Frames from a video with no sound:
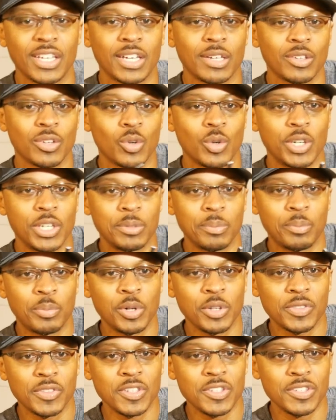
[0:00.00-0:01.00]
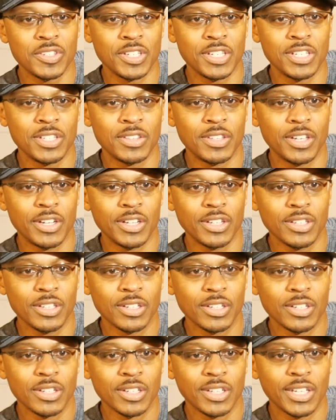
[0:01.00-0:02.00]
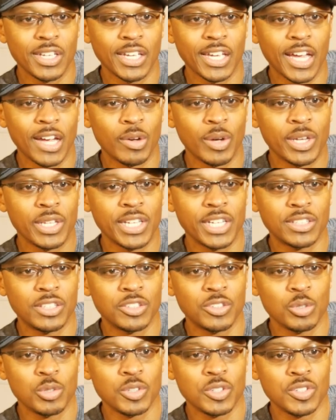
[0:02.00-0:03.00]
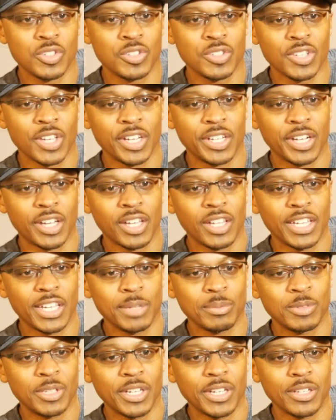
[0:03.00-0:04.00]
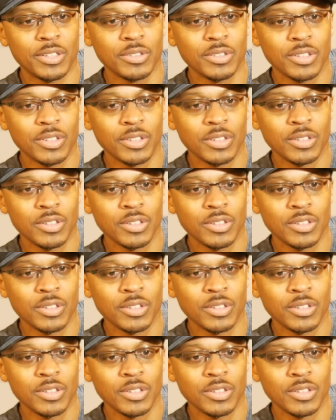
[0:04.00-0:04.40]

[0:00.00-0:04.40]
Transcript: Go ahead and put this in there. How I like to do this is kind of clamp down,